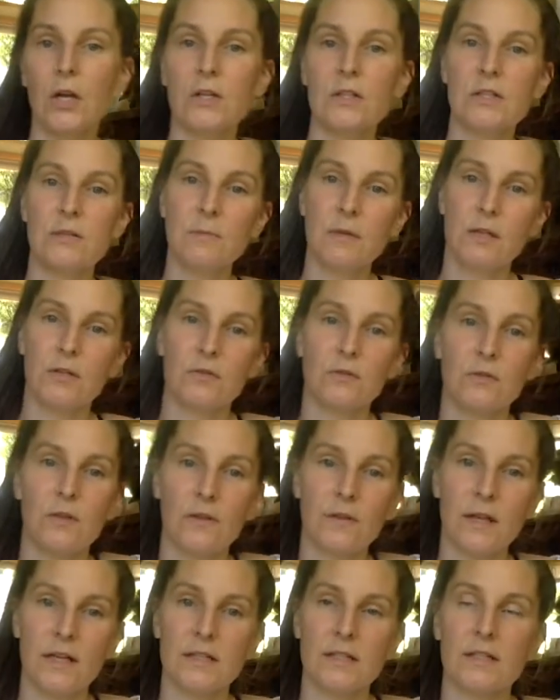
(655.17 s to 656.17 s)
to make sure that
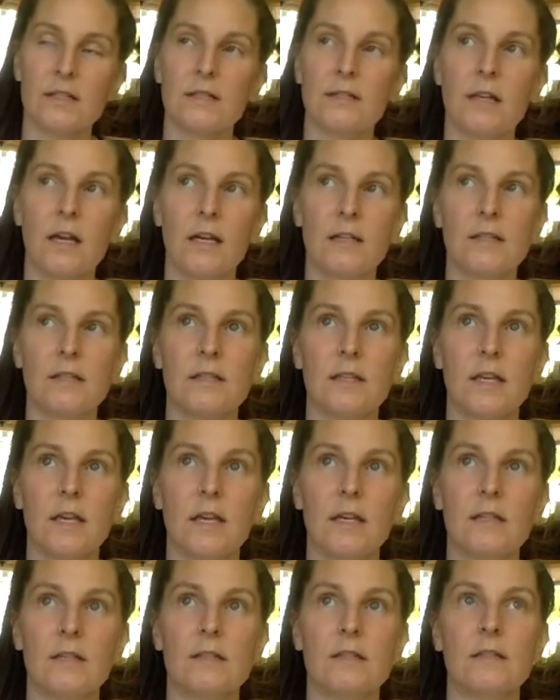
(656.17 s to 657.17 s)
that's the
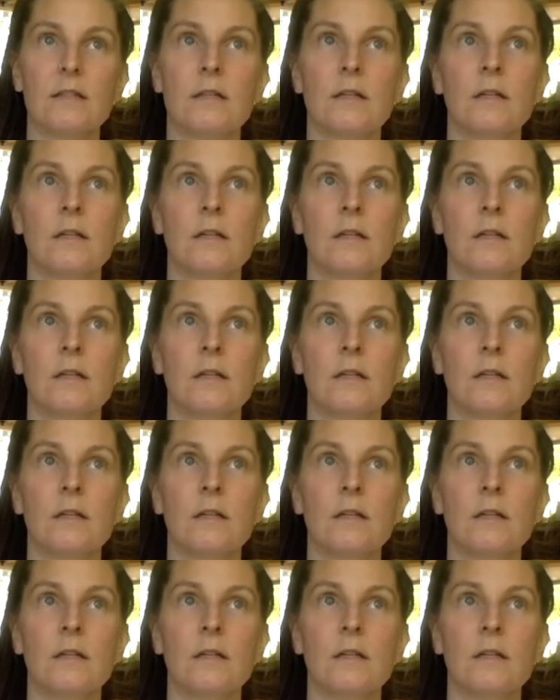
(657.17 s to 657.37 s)
case.